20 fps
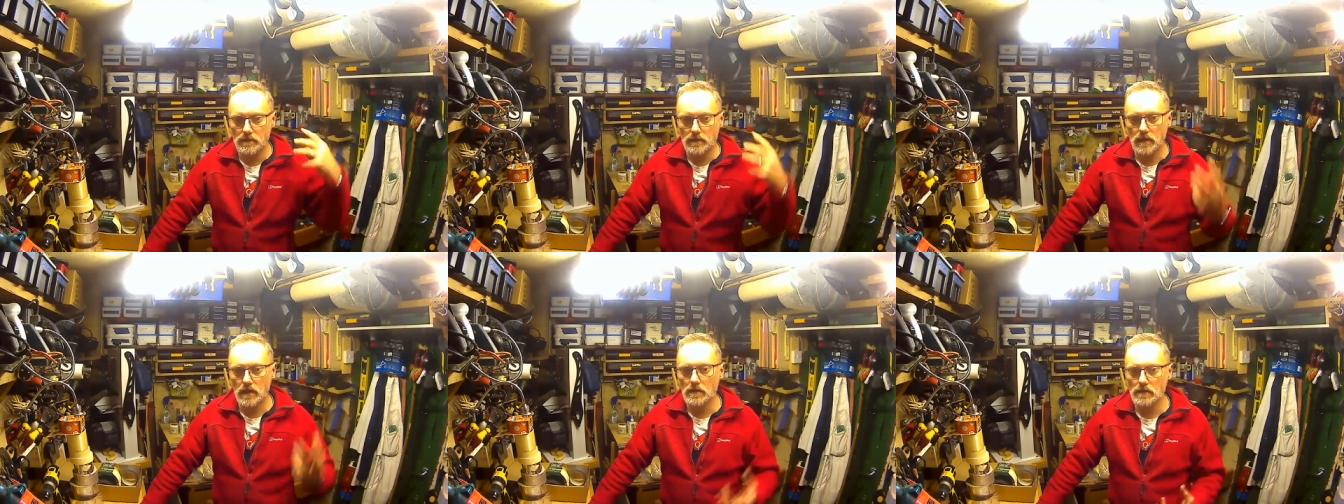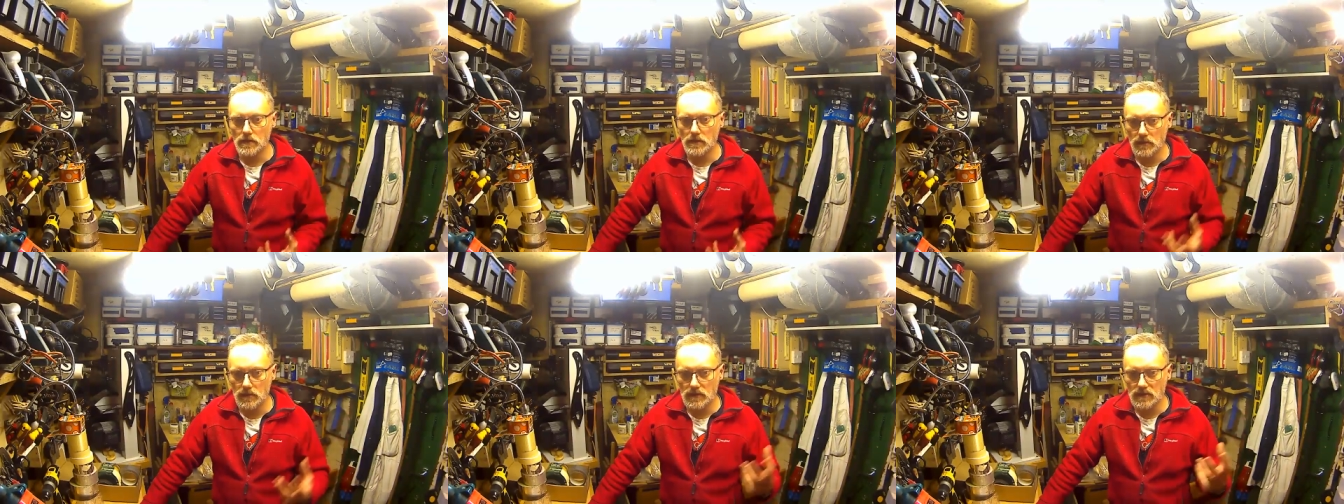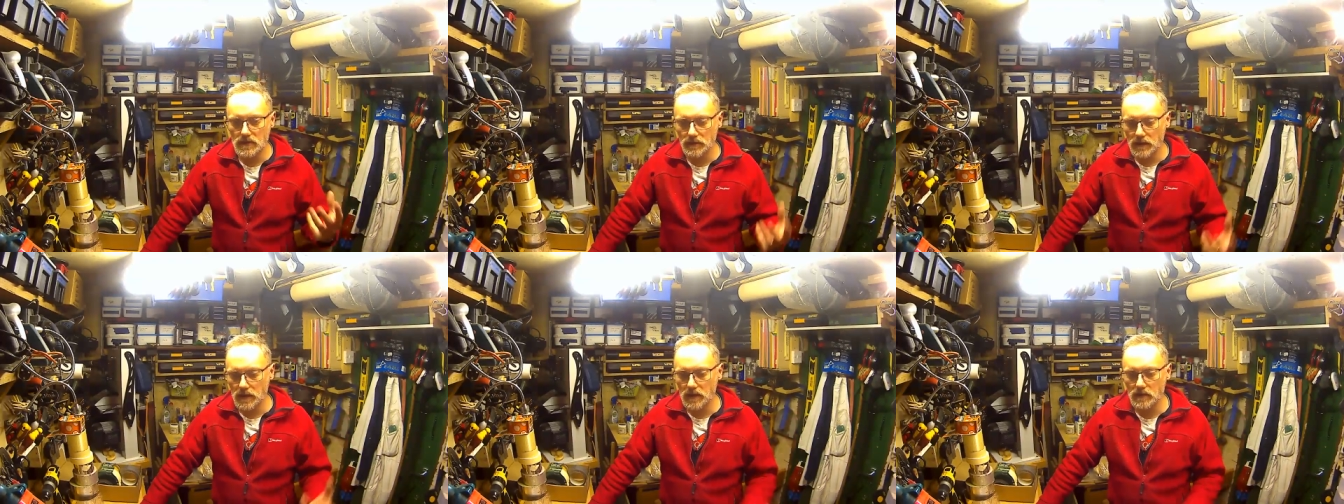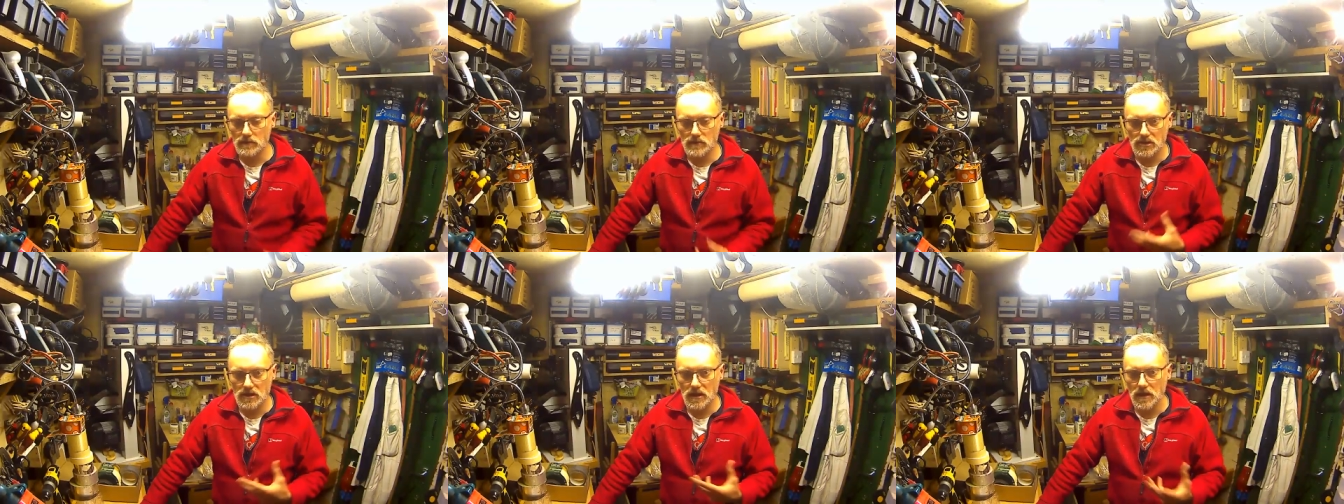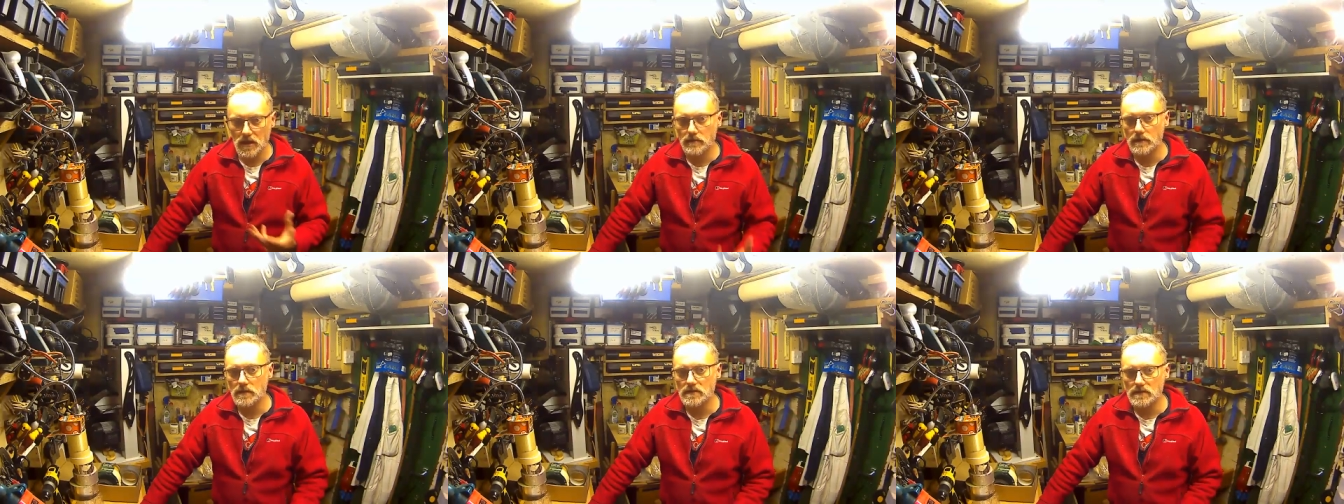I'll lose if I don't
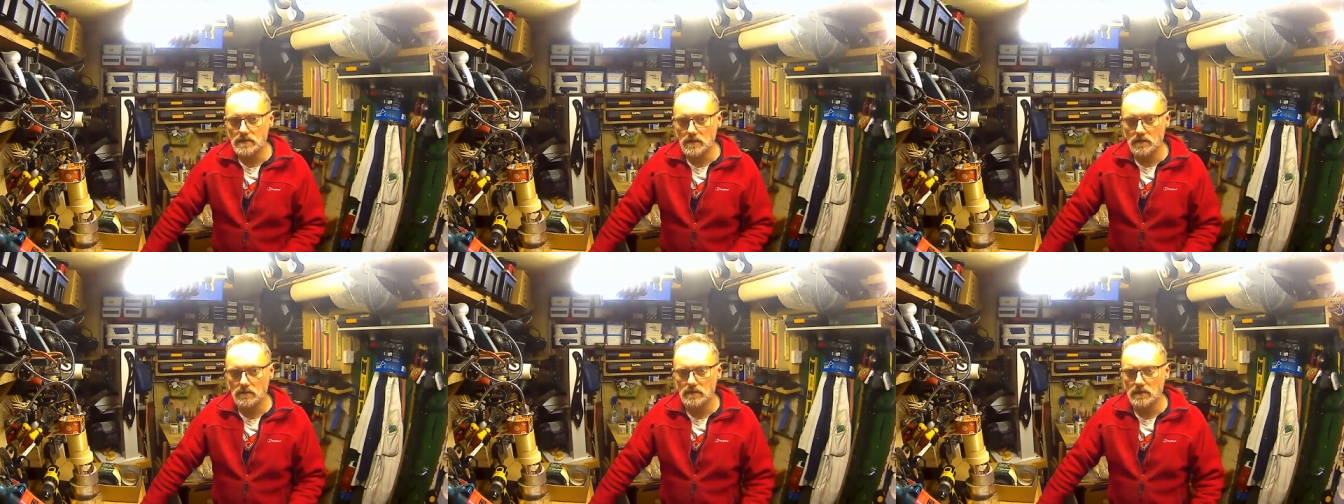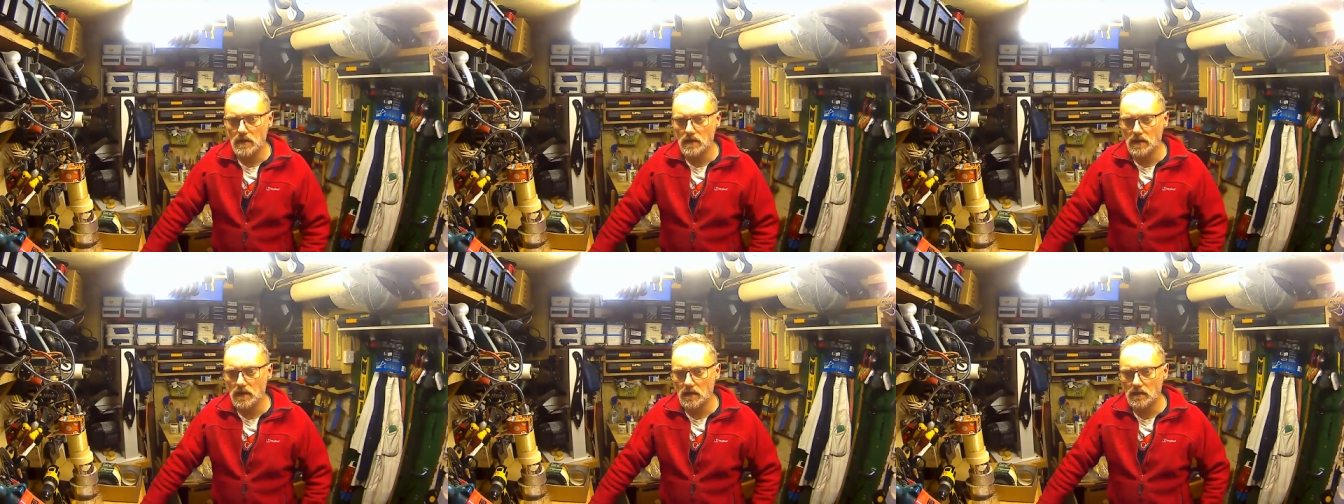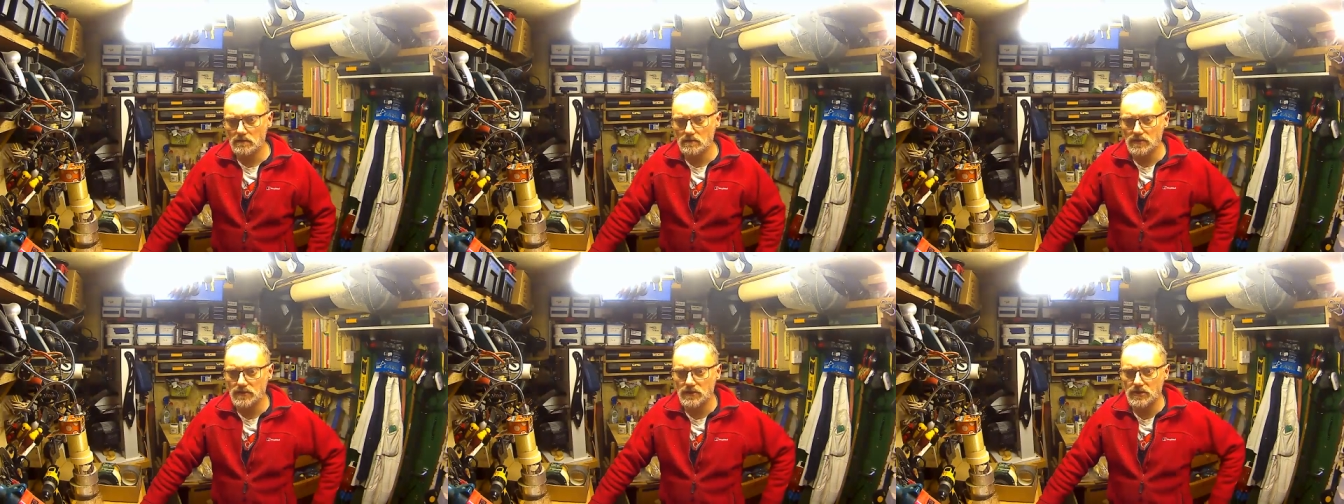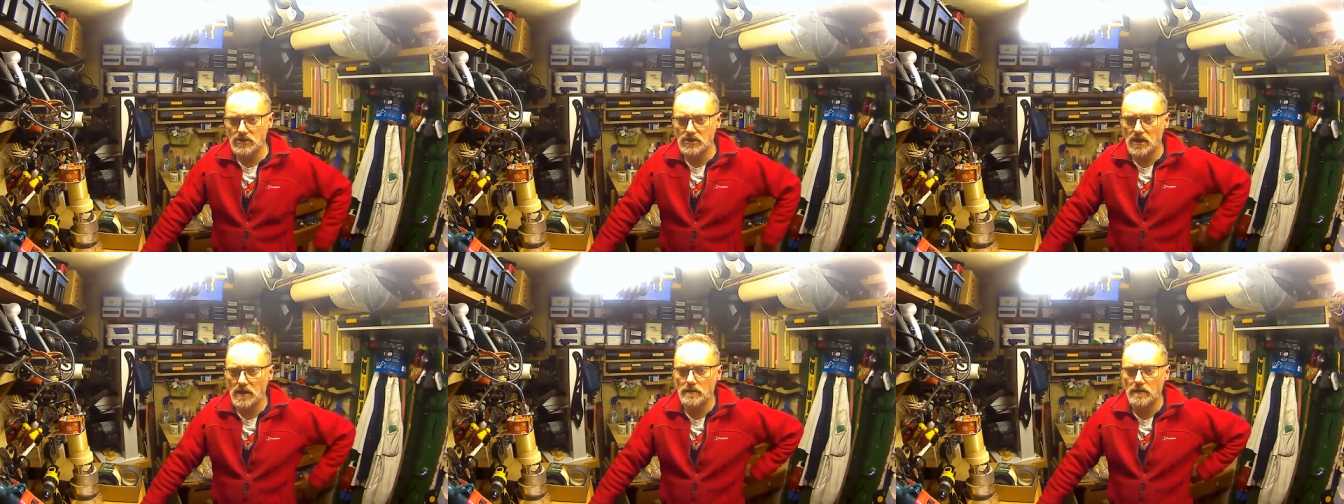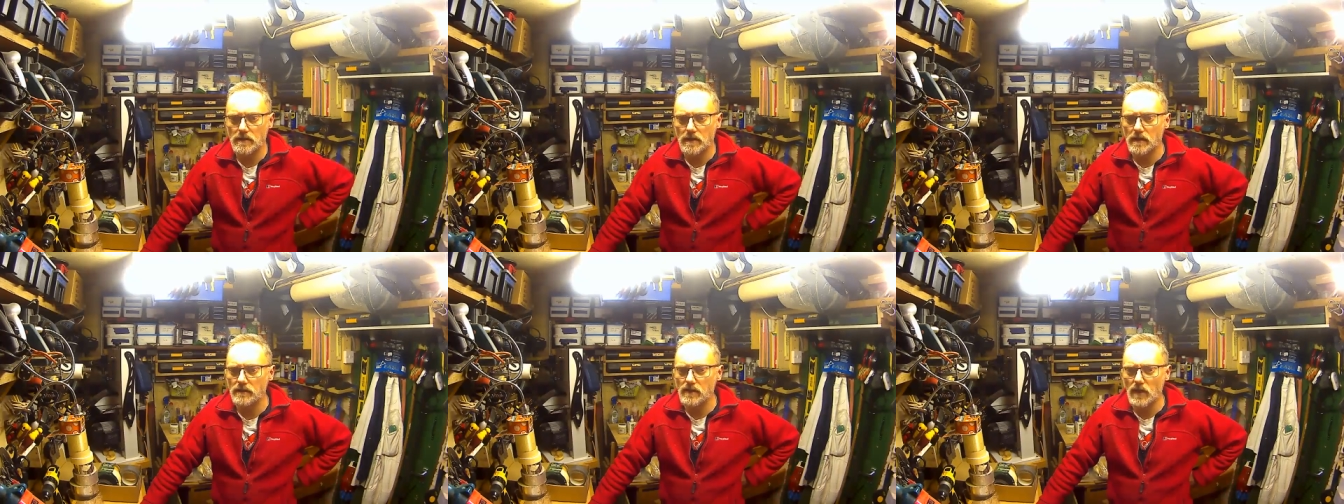share it. So I kind of want to share
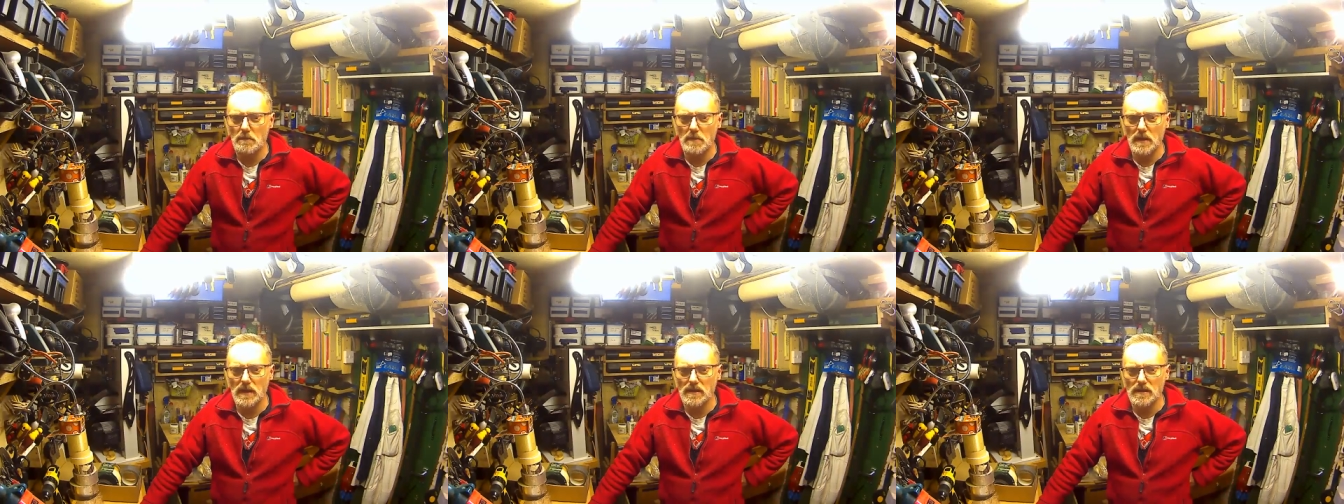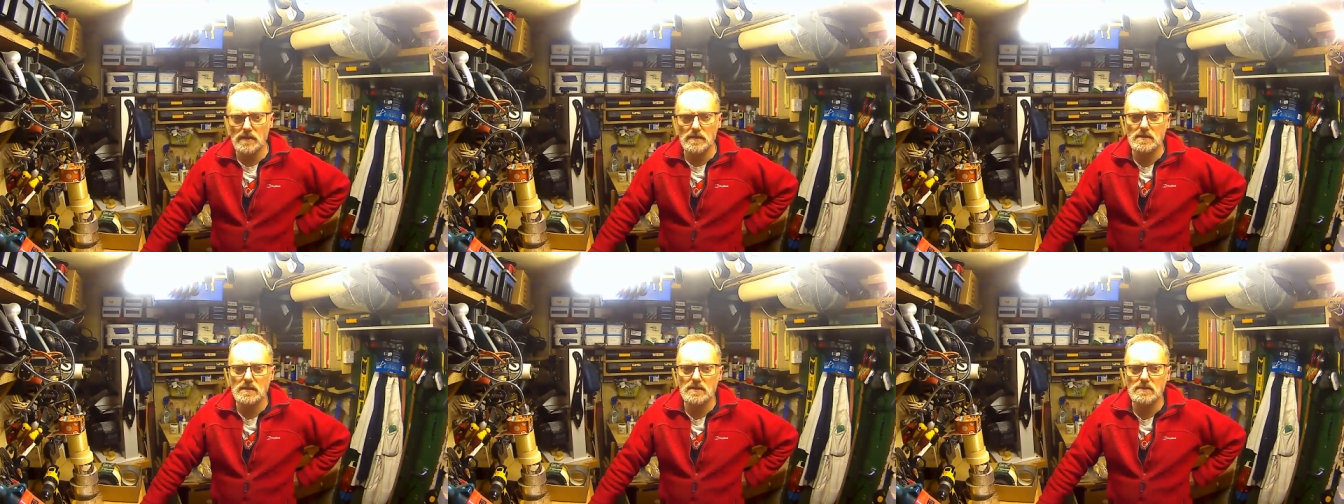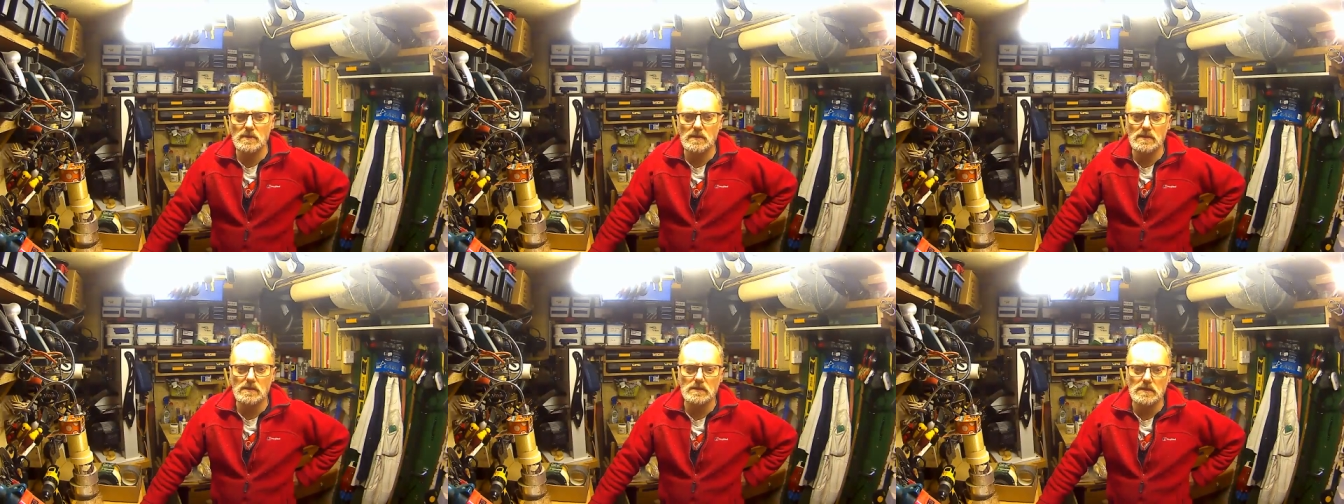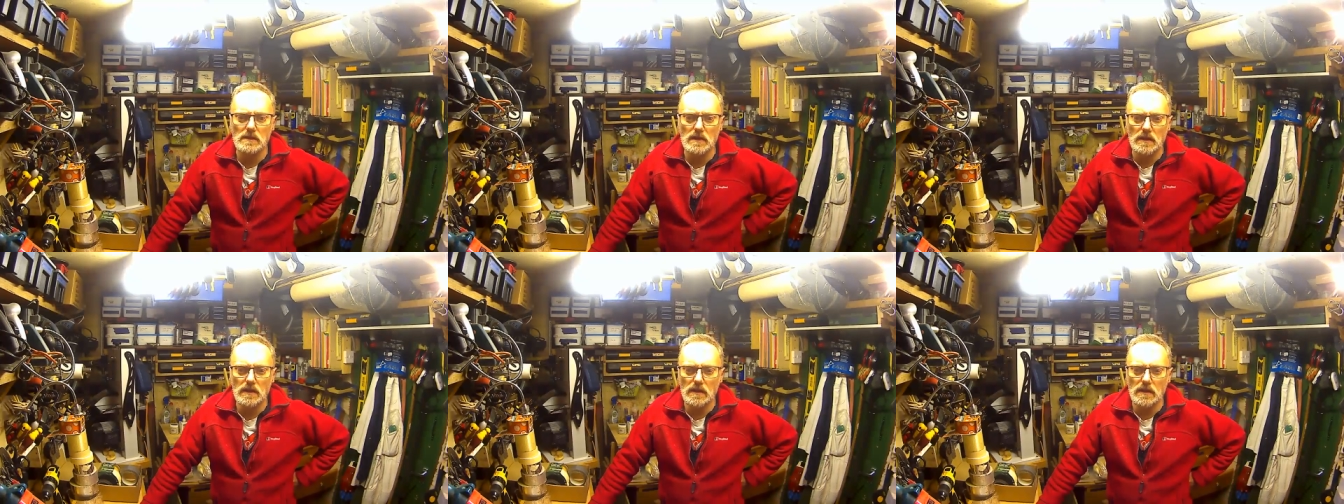it. I've got opinions as well.